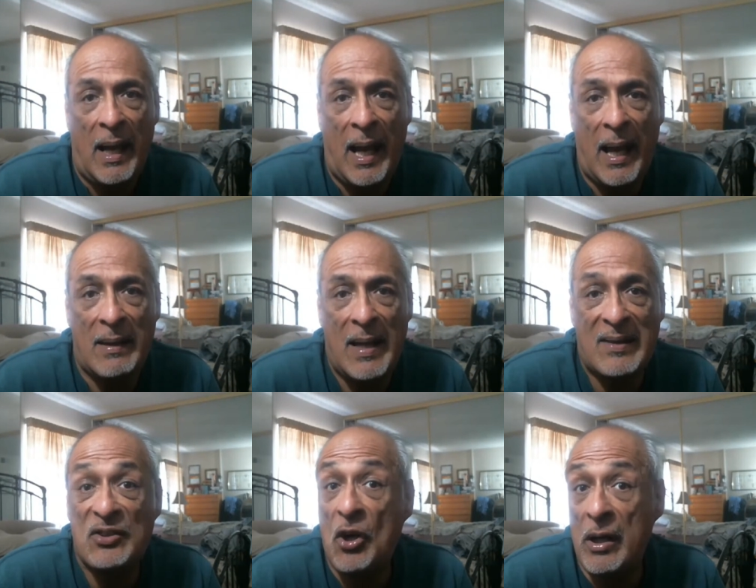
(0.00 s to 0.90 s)
uh,
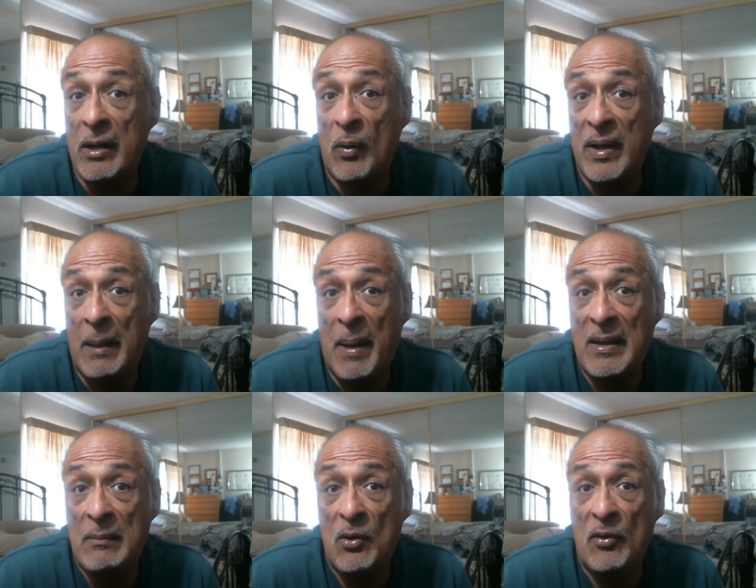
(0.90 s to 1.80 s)
that started when they
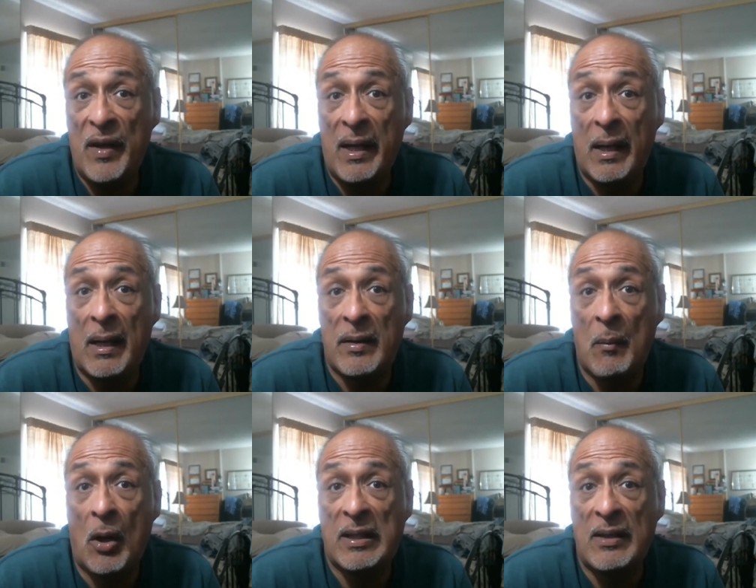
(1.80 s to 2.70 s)
made the movie uh, The
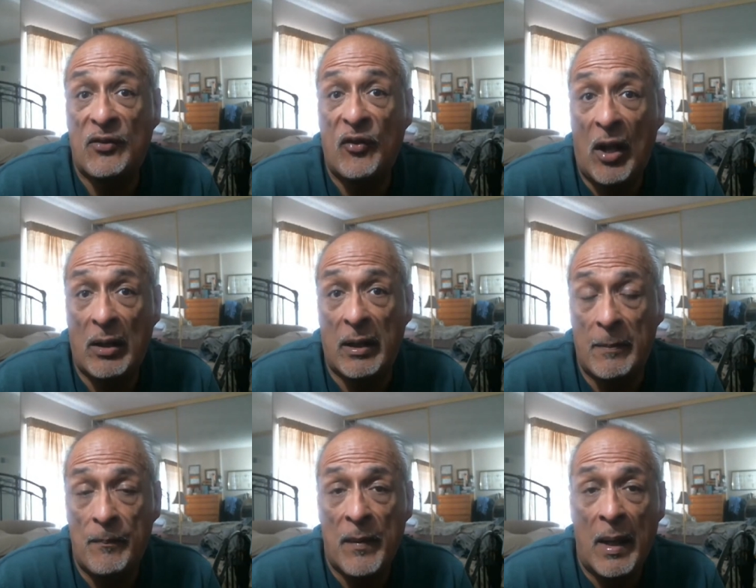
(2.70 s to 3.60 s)
Maltese
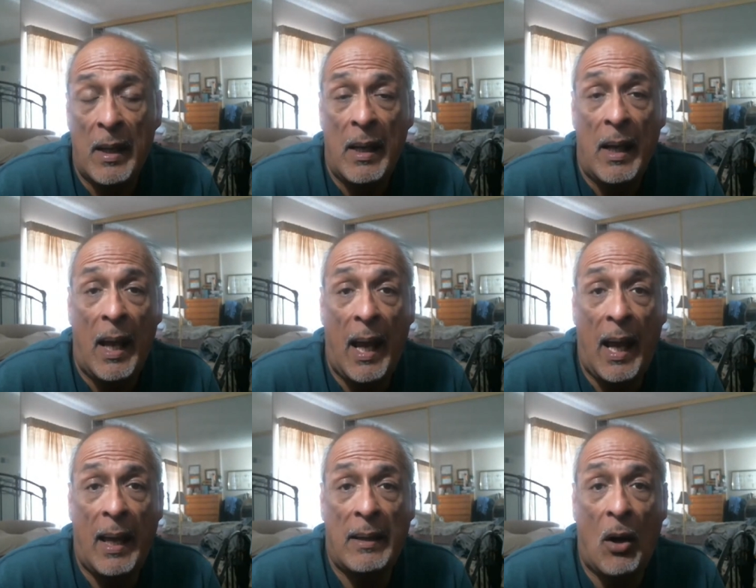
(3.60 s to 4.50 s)
Falcon.
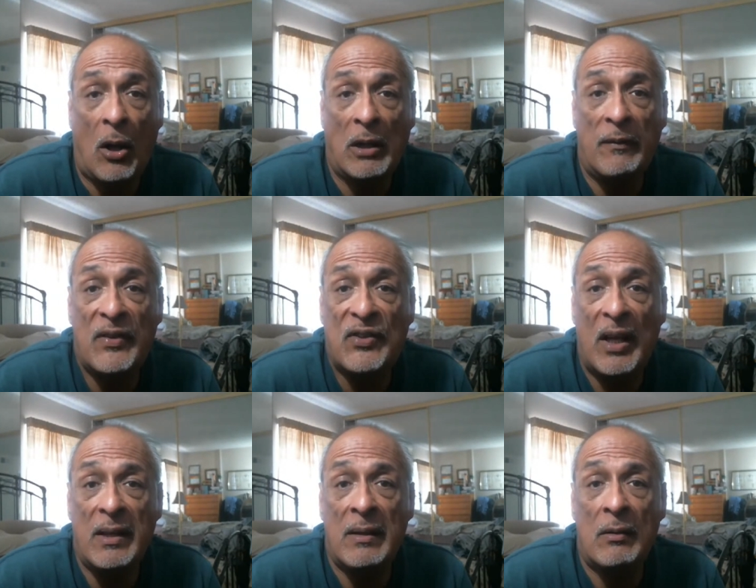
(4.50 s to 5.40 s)
And all of a
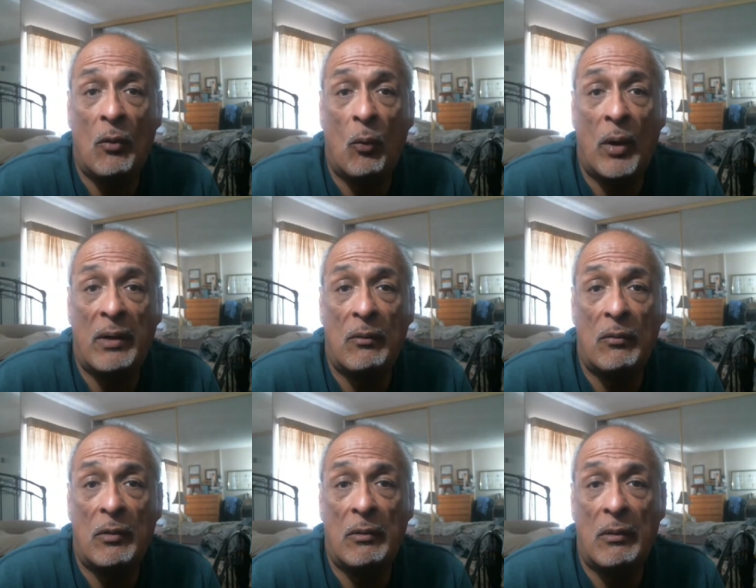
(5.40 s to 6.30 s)
sudden, what
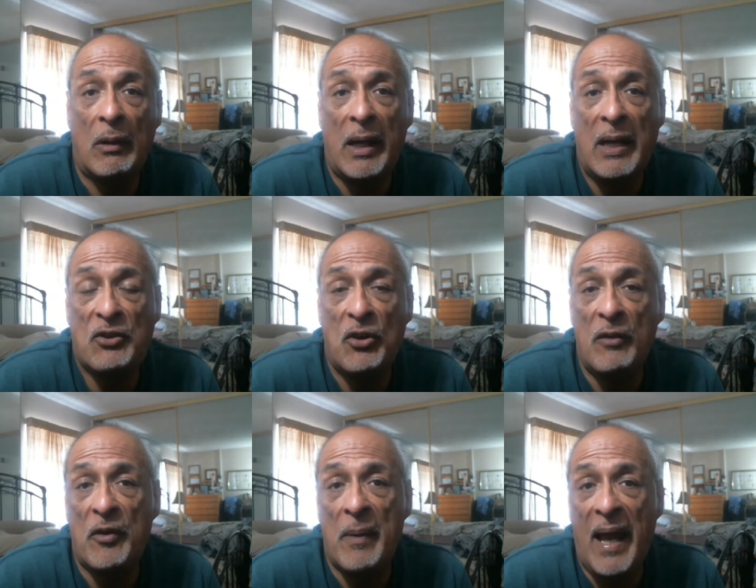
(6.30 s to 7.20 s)
he
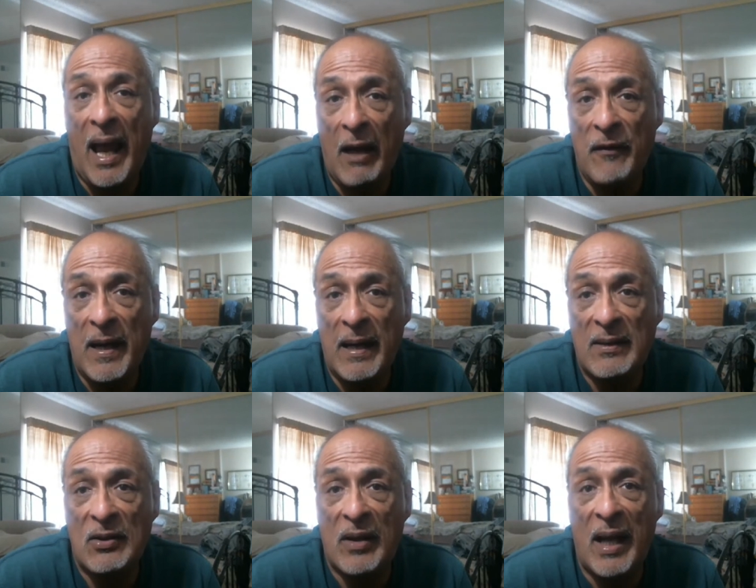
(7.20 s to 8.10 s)
turned from a heavy
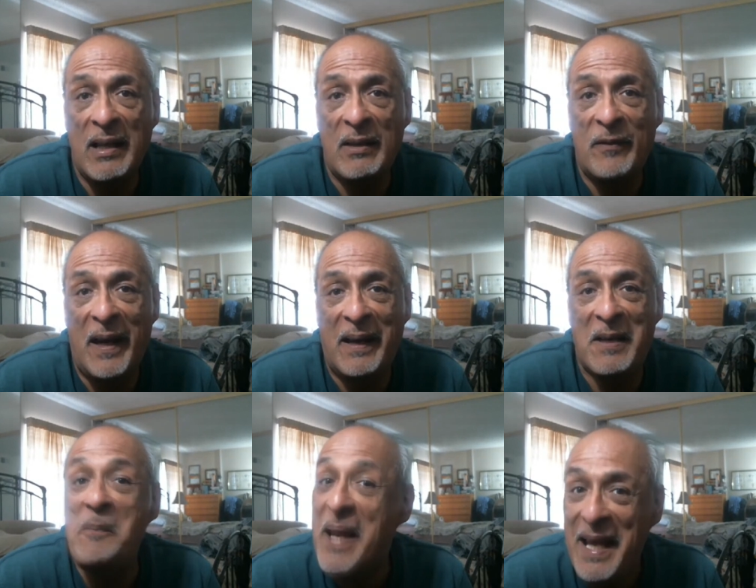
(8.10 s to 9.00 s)
to kind of a
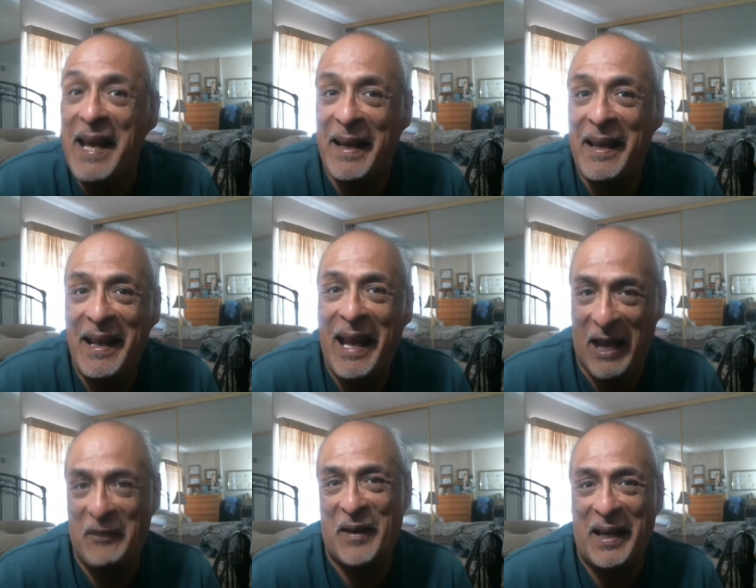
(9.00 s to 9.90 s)
comedic
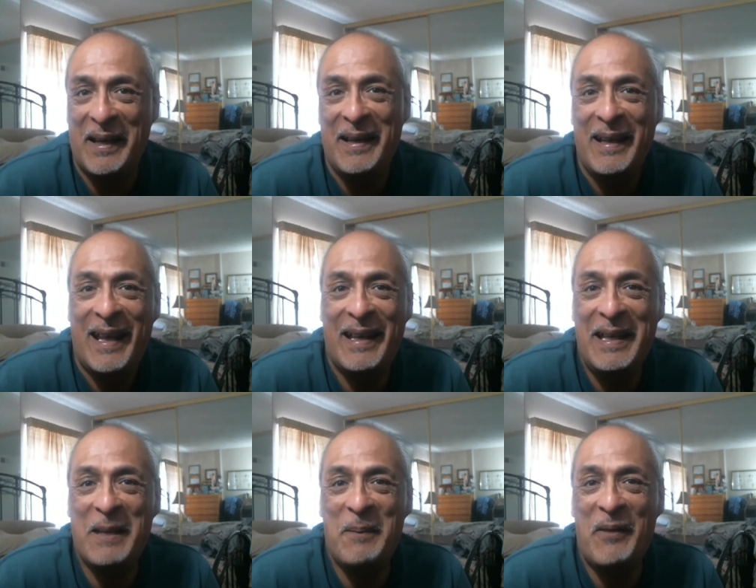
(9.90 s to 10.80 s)
heavy. And
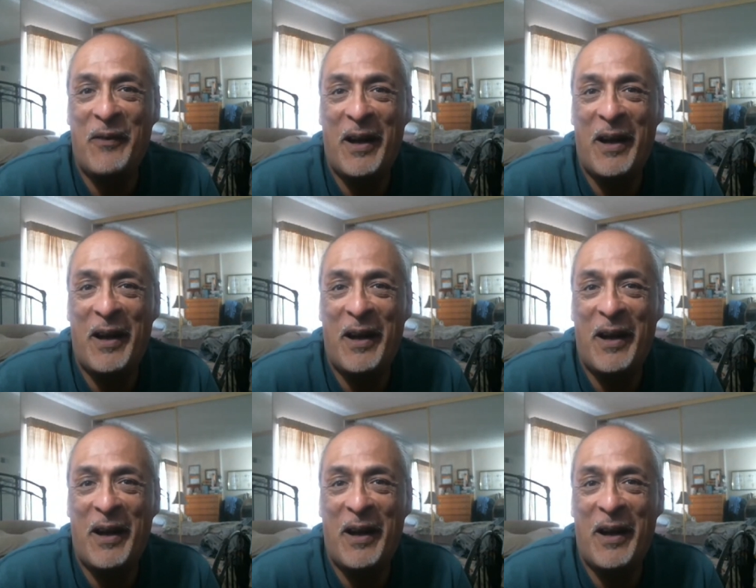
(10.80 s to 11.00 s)
he could be